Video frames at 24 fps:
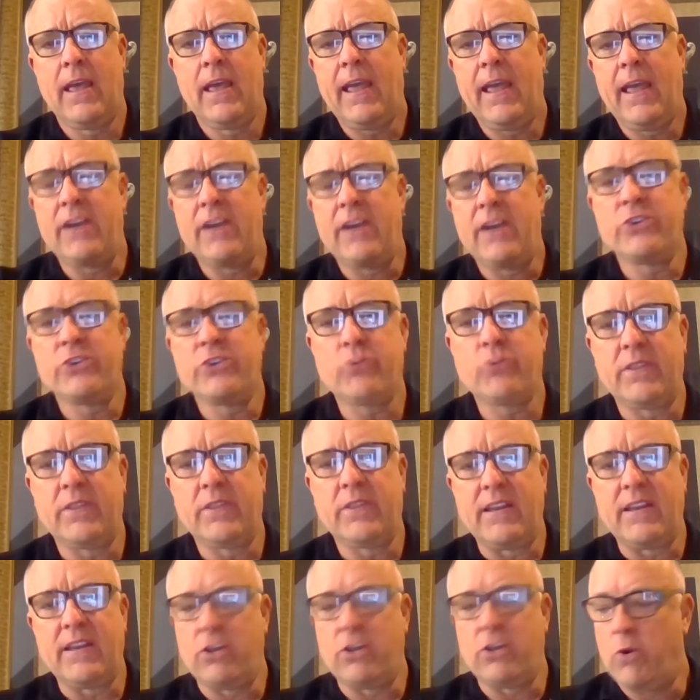And here's what
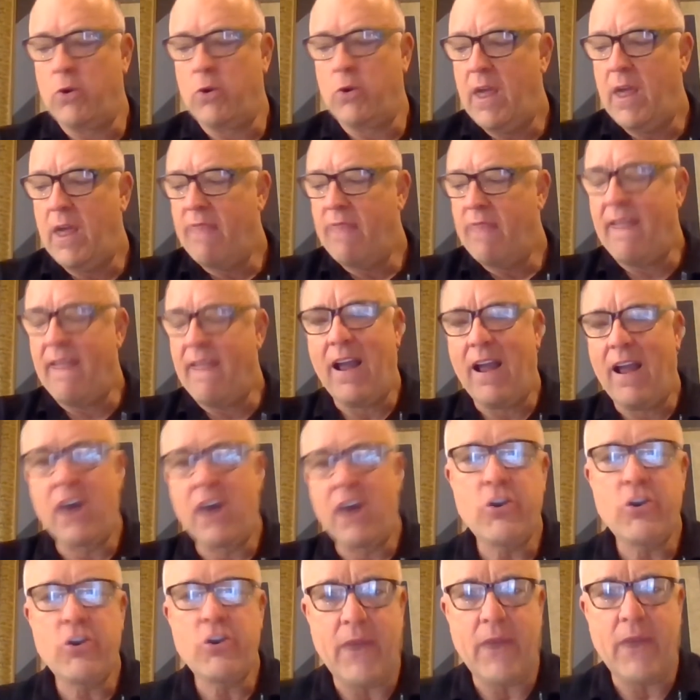they do. They
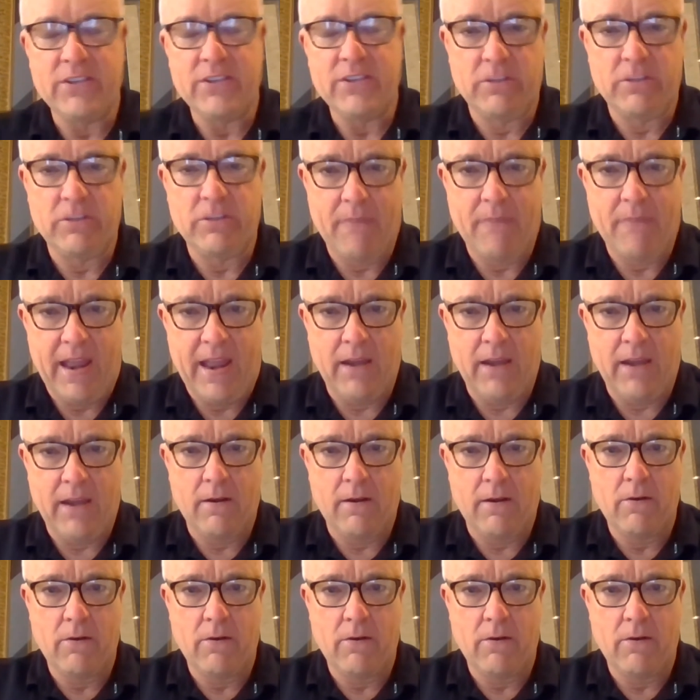underestimate,